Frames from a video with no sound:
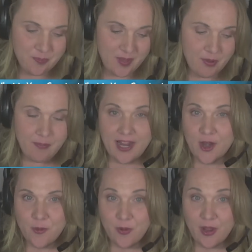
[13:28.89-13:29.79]
be
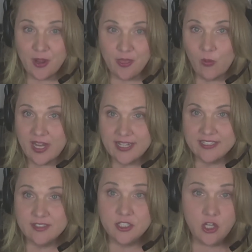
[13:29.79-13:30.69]
prepared with a
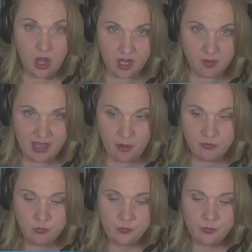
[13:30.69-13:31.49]
weakness to talk about.